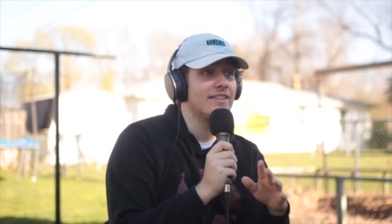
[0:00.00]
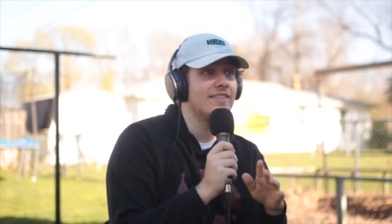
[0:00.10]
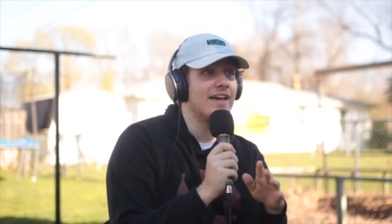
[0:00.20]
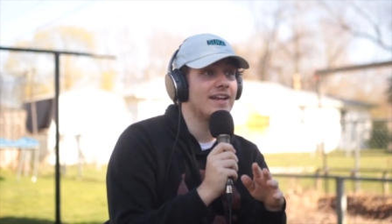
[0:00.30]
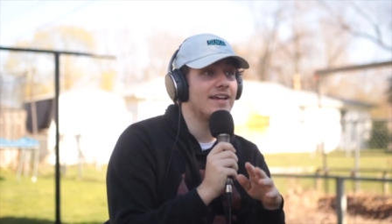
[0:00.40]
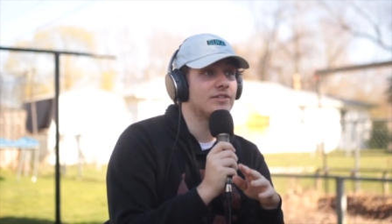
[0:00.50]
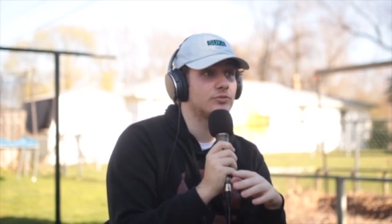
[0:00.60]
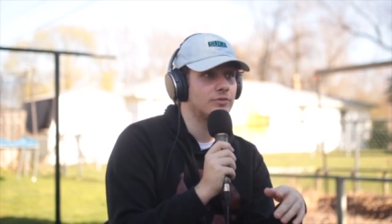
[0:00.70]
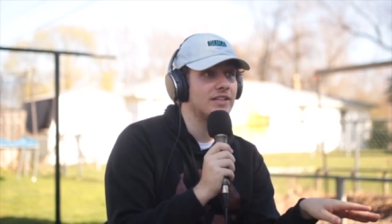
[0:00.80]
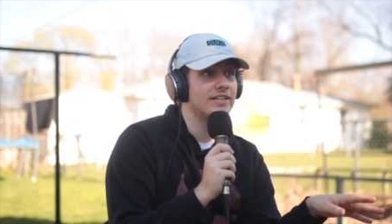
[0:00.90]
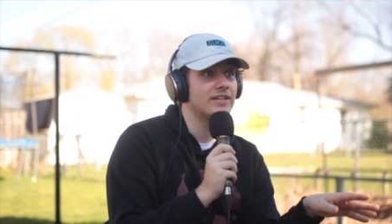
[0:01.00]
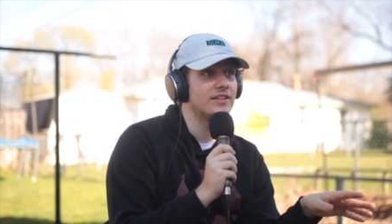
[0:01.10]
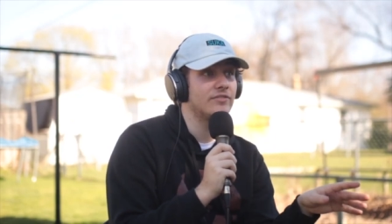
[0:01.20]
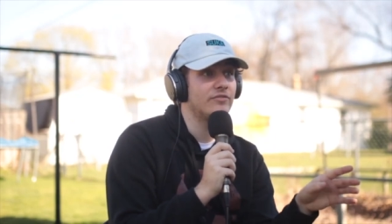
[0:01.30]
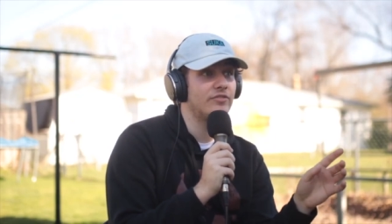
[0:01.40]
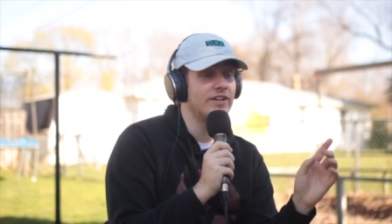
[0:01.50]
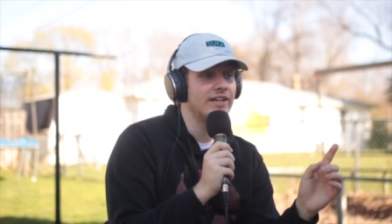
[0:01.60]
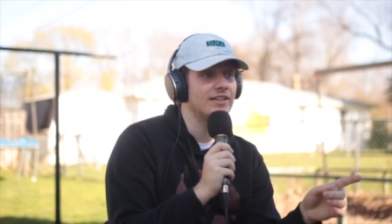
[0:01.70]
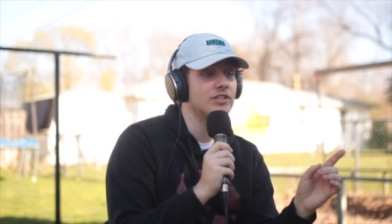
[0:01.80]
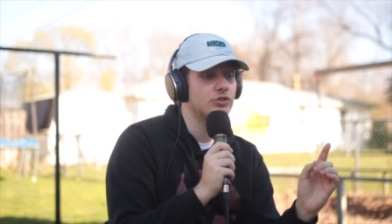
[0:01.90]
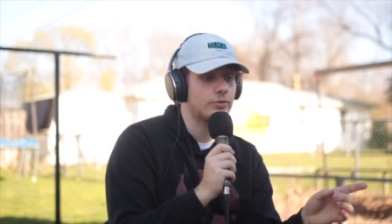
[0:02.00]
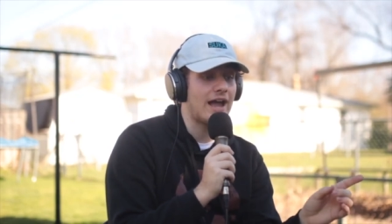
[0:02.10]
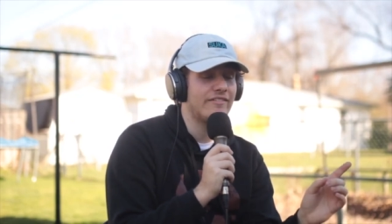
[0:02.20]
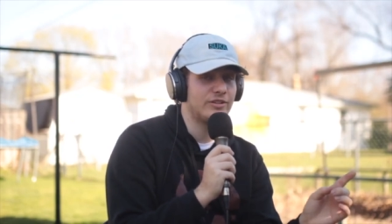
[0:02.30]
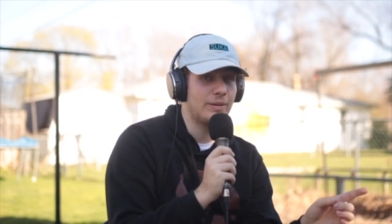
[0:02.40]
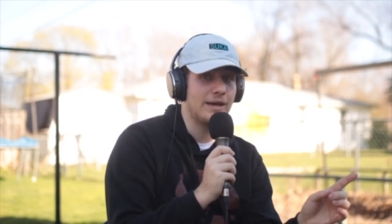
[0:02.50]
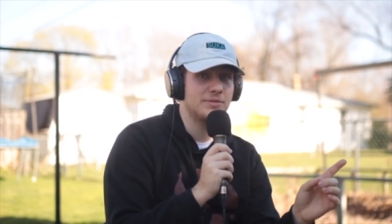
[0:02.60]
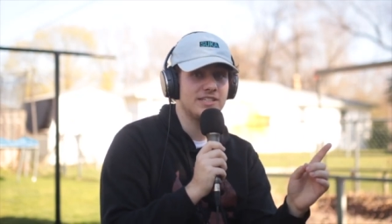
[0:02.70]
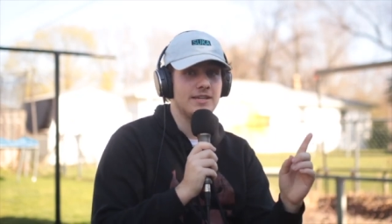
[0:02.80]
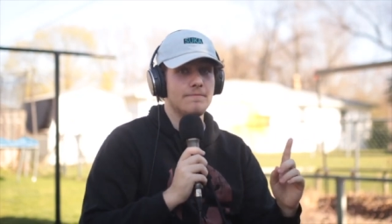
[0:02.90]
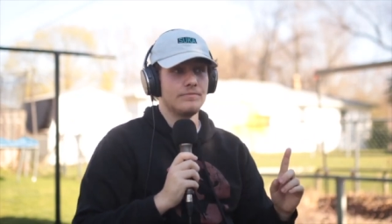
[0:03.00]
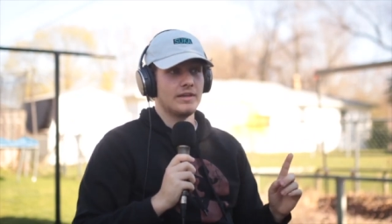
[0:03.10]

that yeah, is really good. That's get. vanilla draft Pepsi.